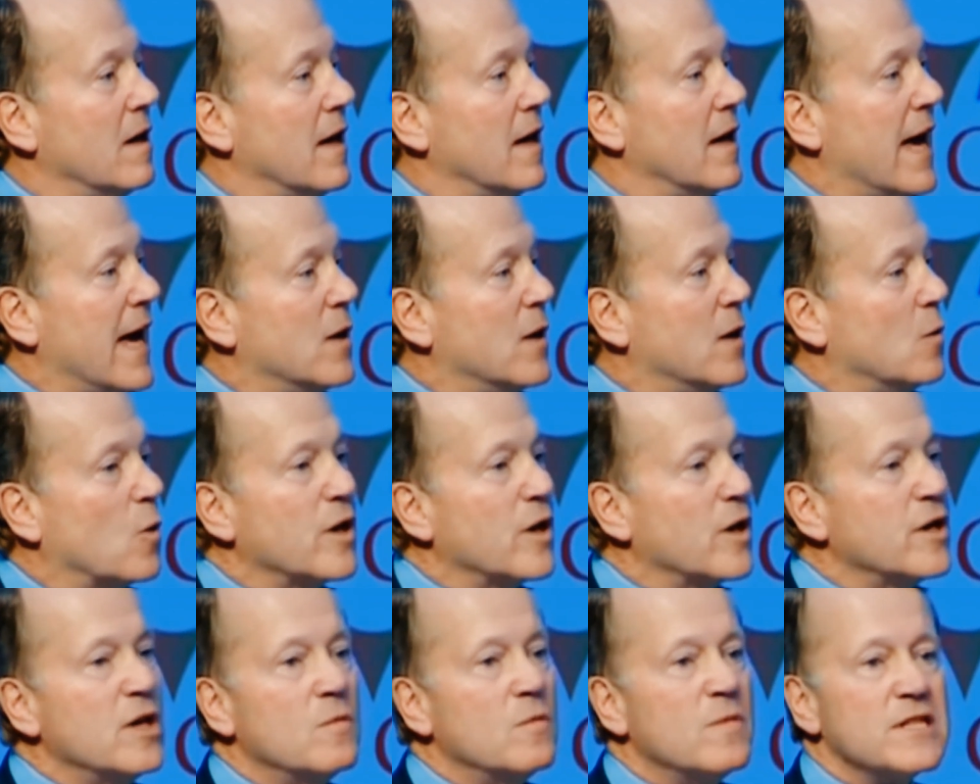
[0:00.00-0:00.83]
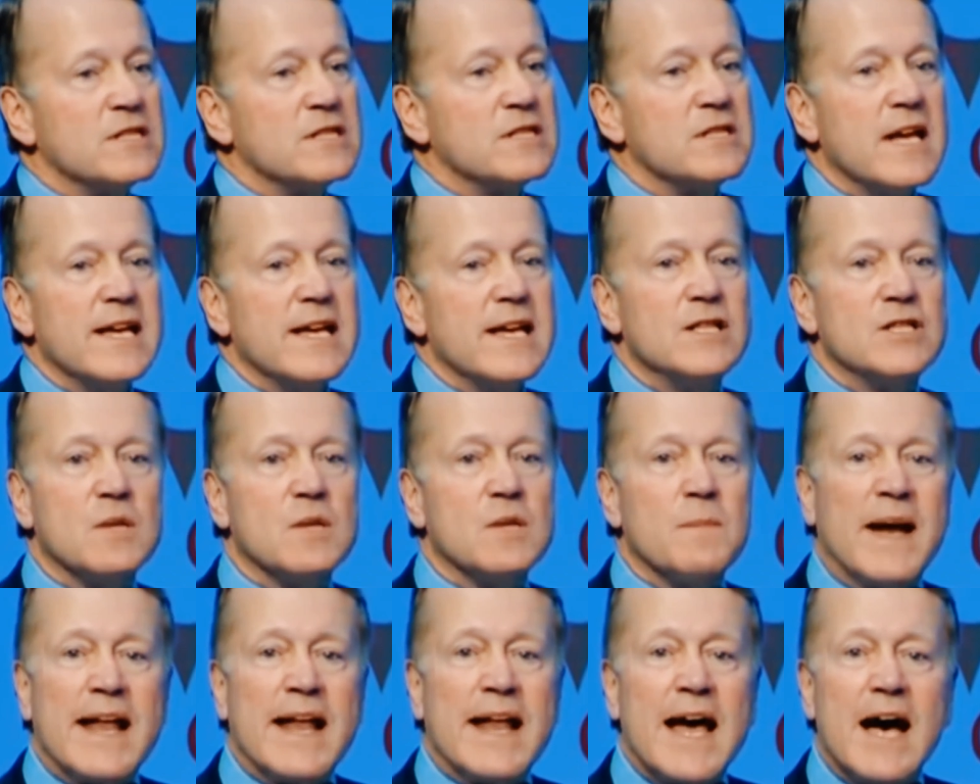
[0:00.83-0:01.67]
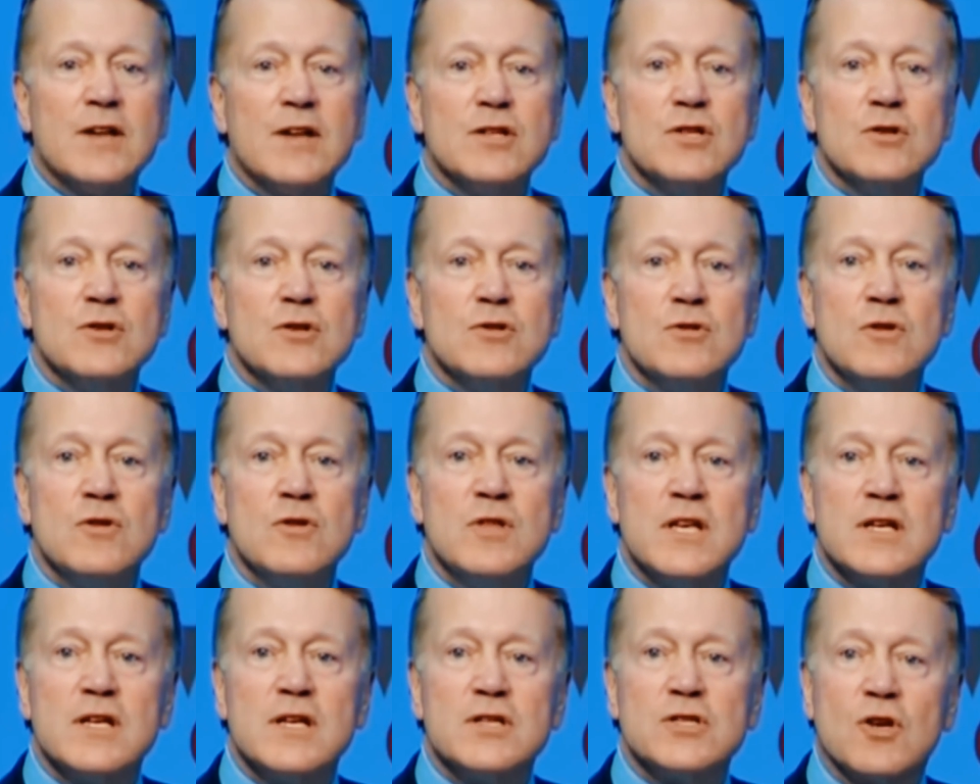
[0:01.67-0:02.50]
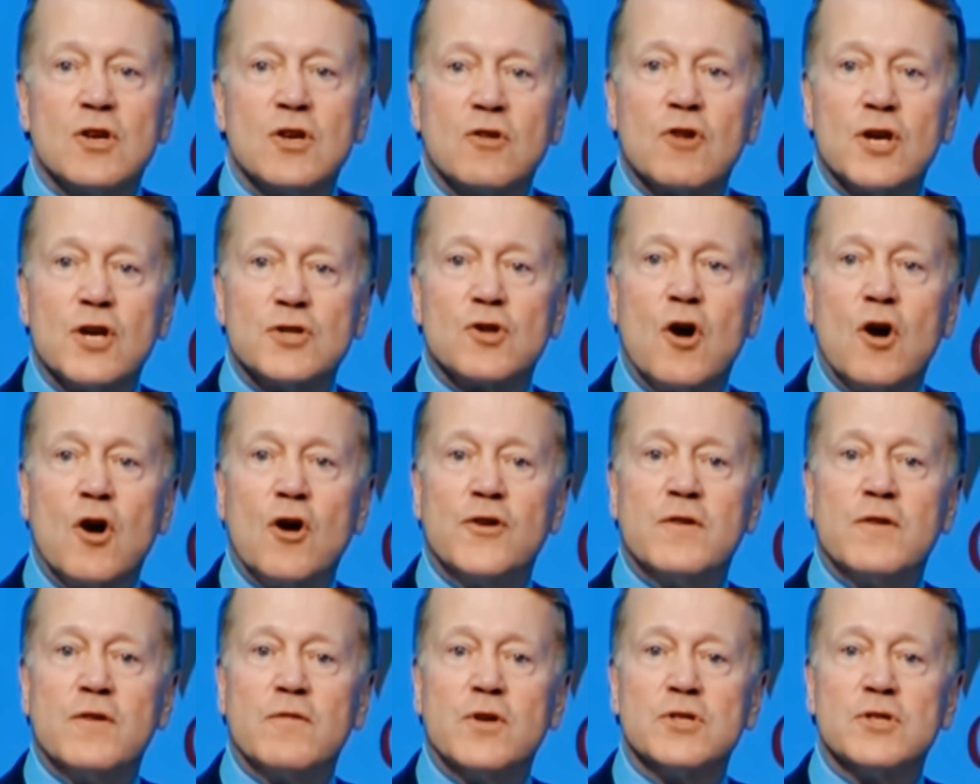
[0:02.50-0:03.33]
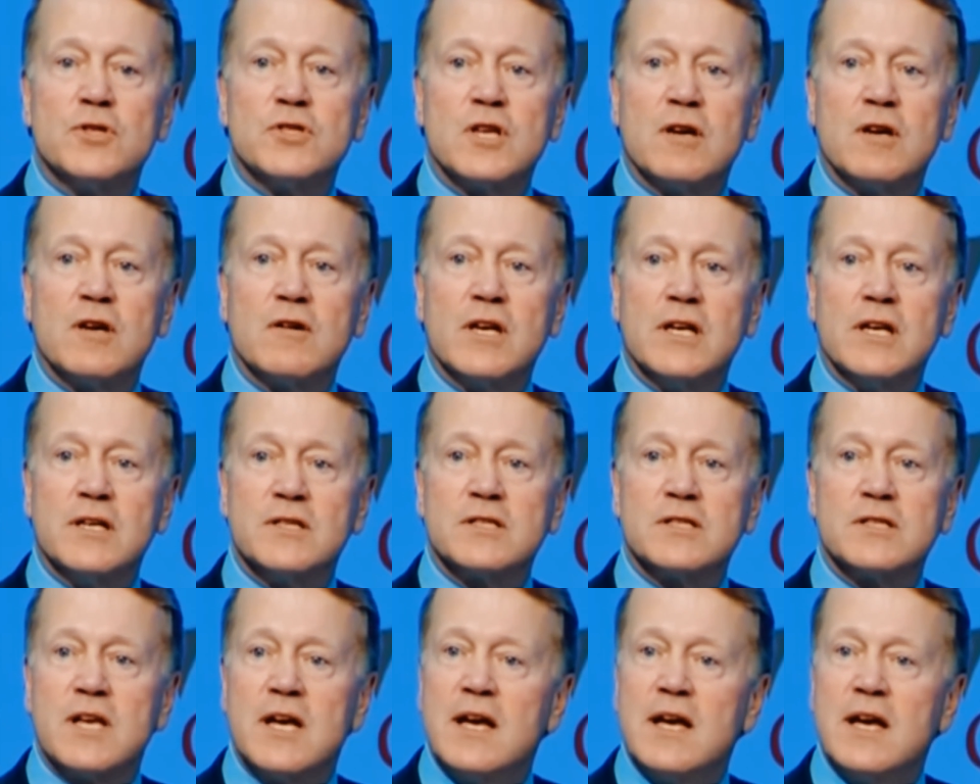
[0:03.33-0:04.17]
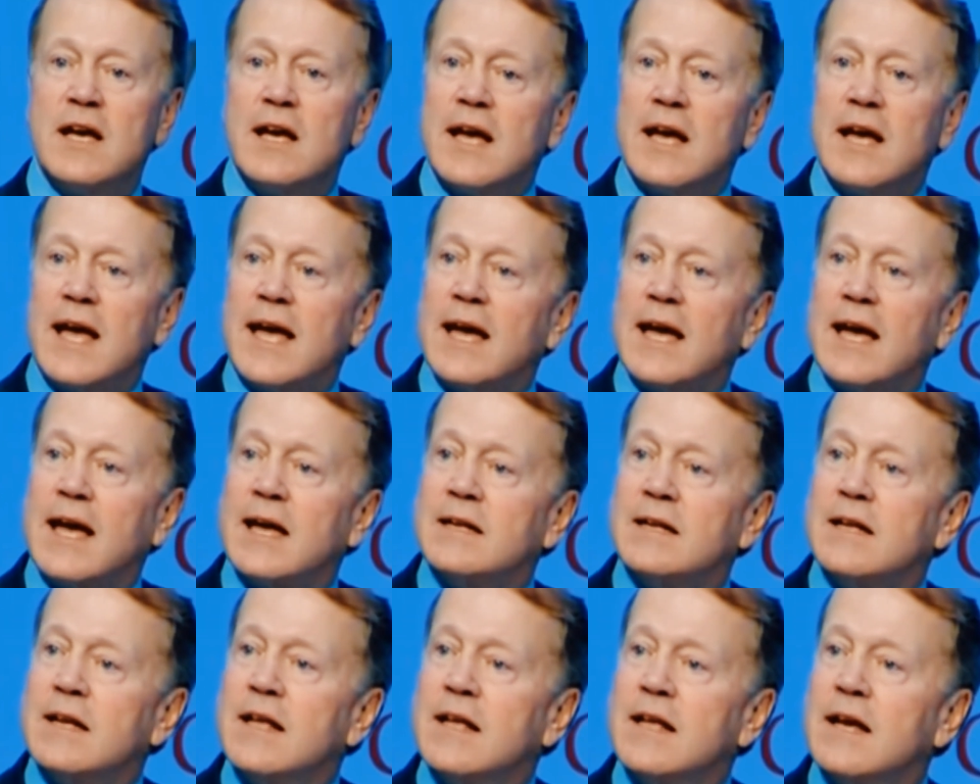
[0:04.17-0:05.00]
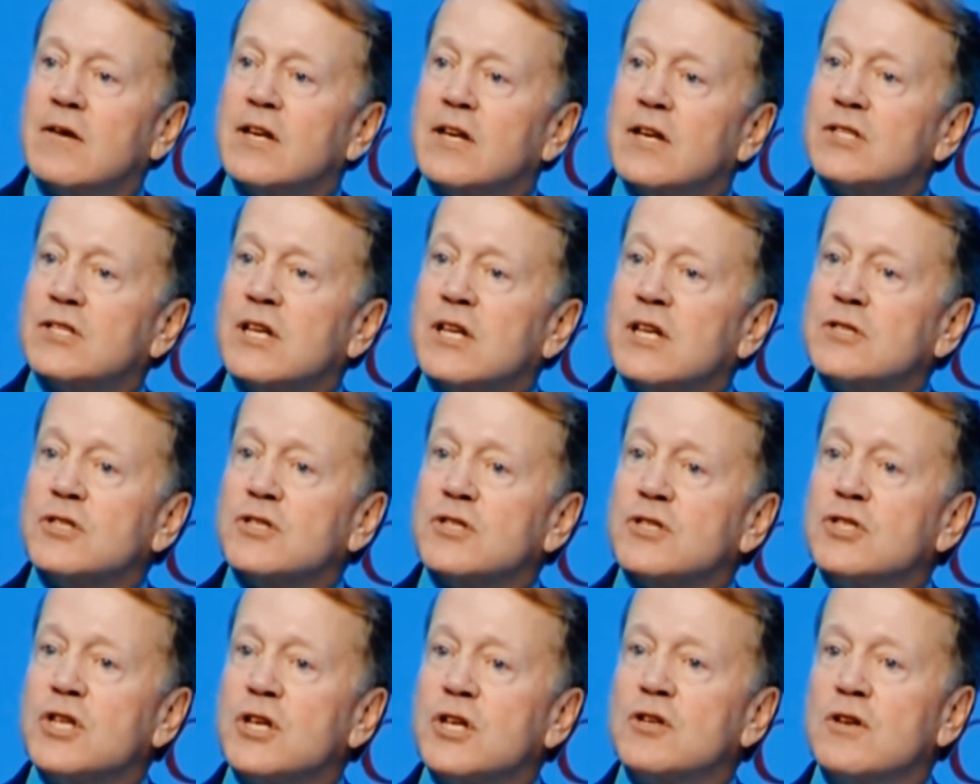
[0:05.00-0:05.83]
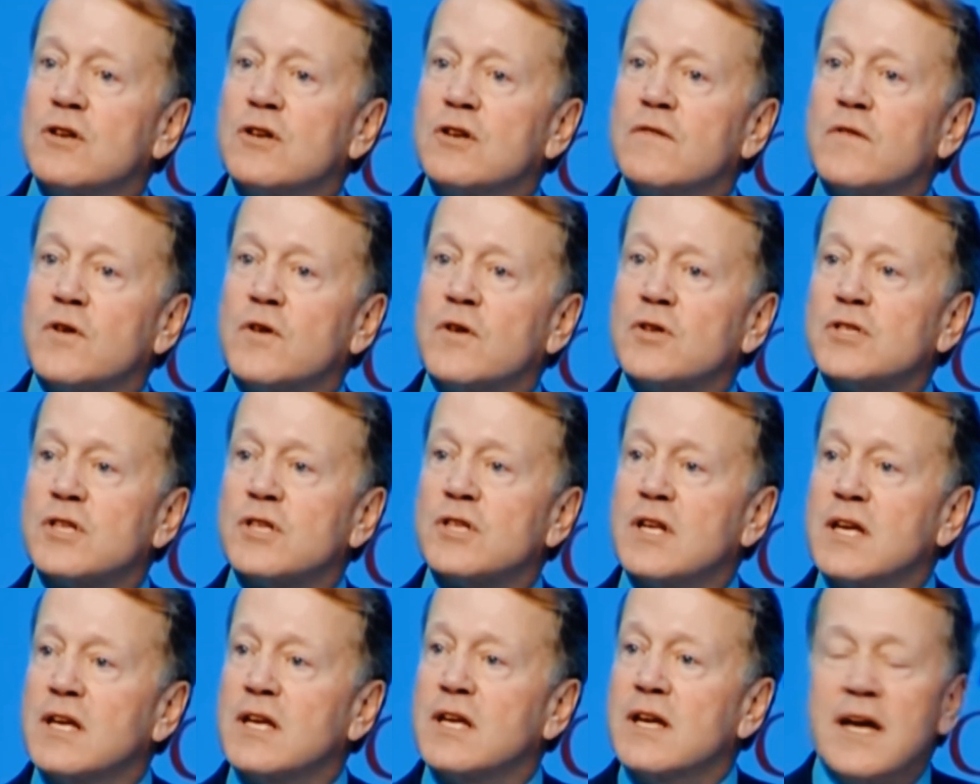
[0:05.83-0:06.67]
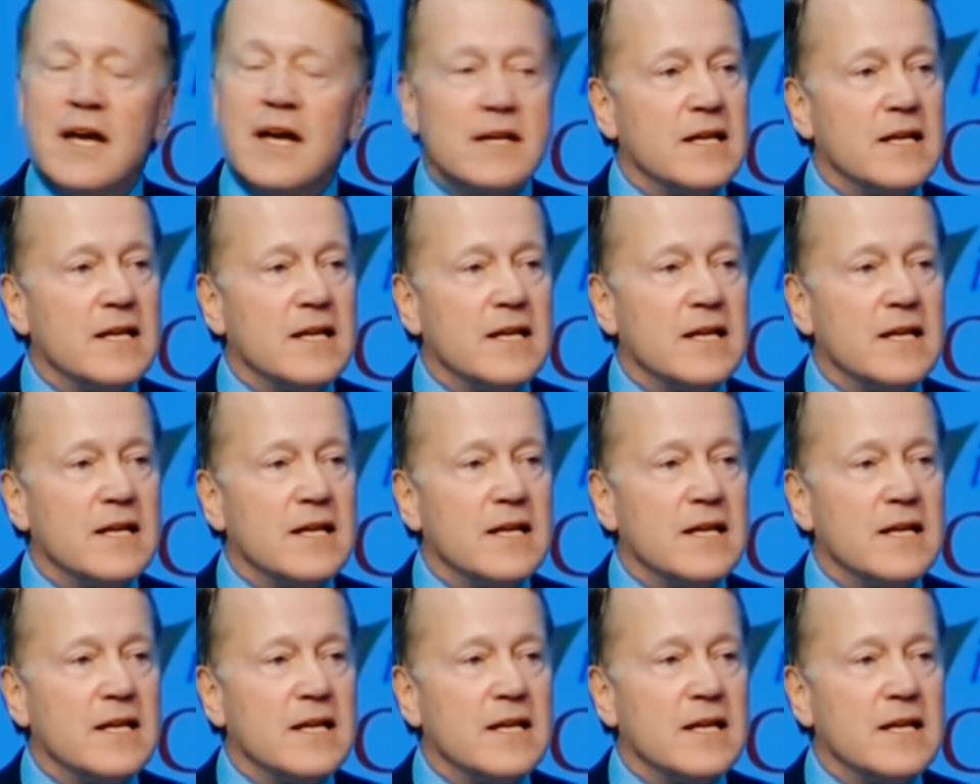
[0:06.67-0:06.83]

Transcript: And working with states about how do you do this across all diverse areas, and in areas such as gender diversity,